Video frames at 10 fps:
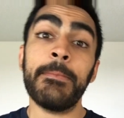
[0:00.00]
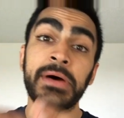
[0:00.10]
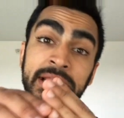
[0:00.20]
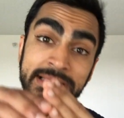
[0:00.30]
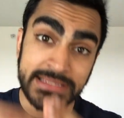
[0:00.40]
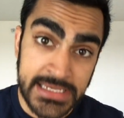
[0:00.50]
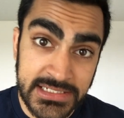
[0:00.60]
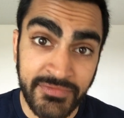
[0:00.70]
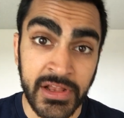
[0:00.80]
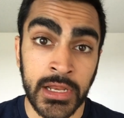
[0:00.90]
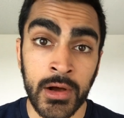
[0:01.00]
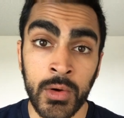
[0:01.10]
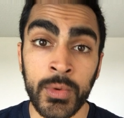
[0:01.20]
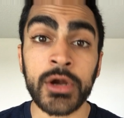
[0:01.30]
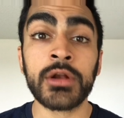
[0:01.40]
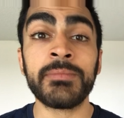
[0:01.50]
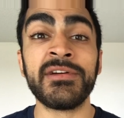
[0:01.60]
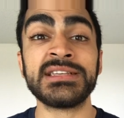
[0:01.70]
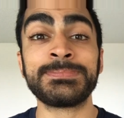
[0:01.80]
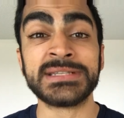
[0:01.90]
But in this video, we're gonna
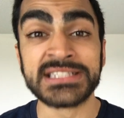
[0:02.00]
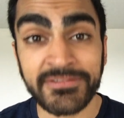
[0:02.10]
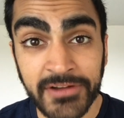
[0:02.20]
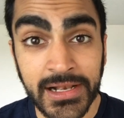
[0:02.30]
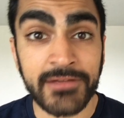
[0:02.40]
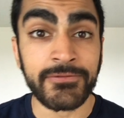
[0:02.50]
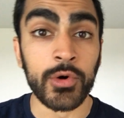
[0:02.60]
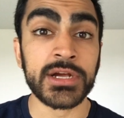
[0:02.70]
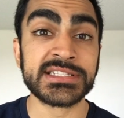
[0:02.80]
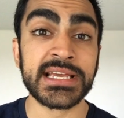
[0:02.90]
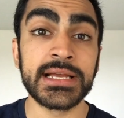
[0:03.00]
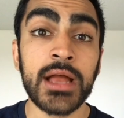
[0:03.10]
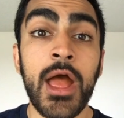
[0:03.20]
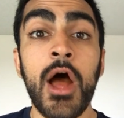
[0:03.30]
be specifically focusing